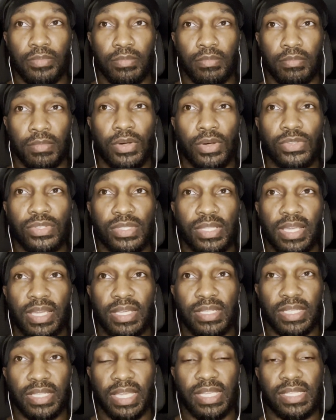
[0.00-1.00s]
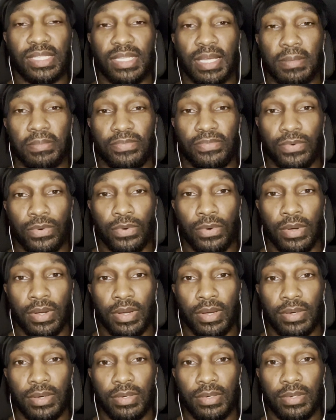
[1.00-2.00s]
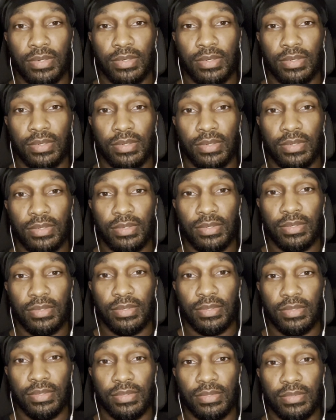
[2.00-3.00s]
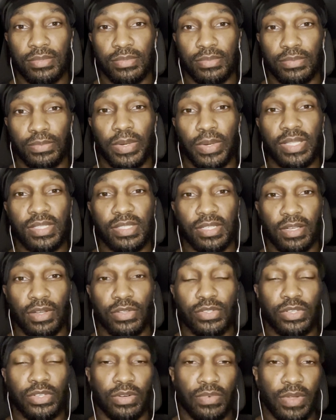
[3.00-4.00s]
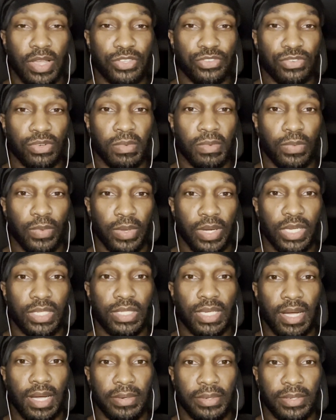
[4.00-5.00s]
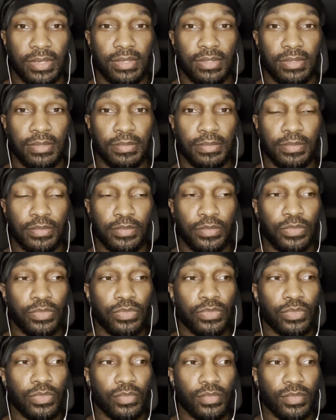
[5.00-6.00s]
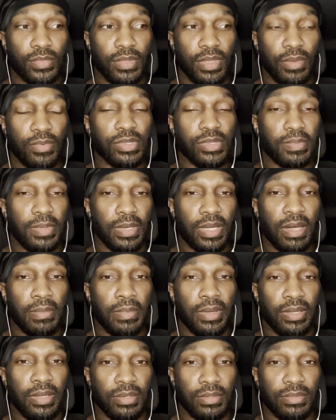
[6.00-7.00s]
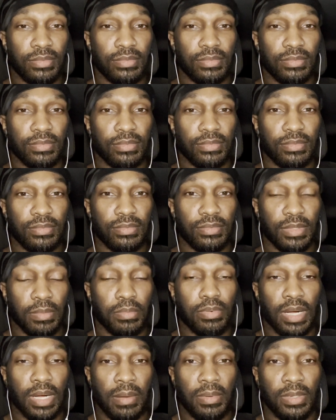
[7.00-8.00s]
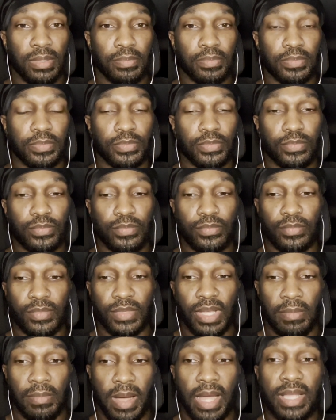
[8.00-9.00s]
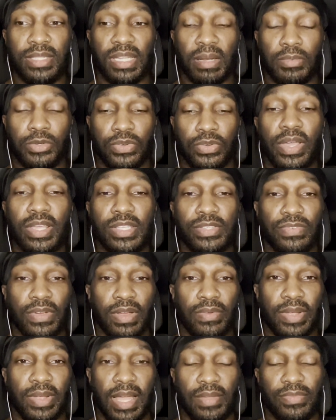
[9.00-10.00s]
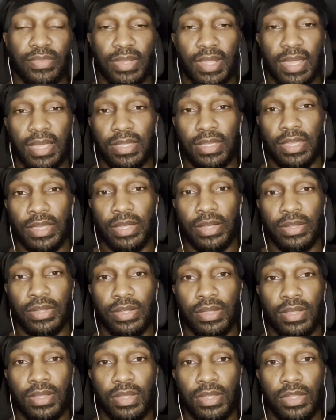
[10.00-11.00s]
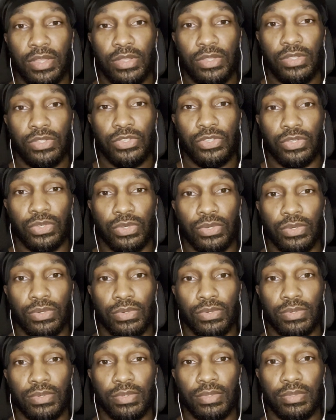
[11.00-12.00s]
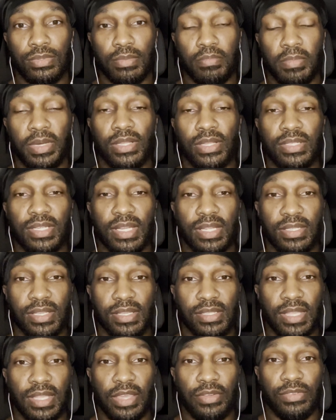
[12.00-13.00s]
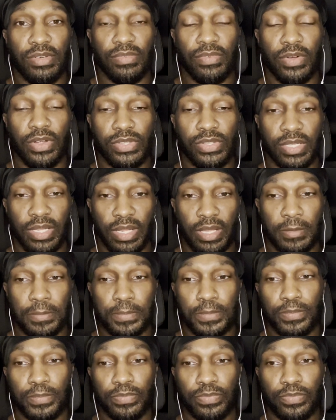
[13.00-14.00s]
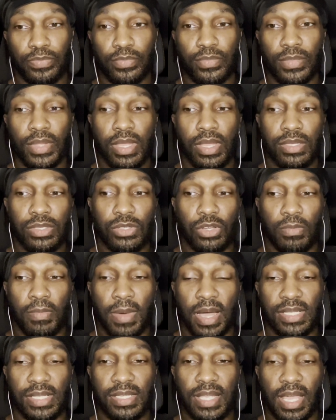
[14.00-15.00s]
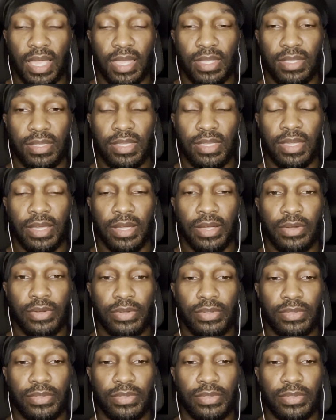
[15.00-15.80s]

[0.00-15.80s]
most things except for when to go to the restroom and when to shower. It was becoming a problem. I ended up transferring after that year to Middle Tennessee State University. So my second year,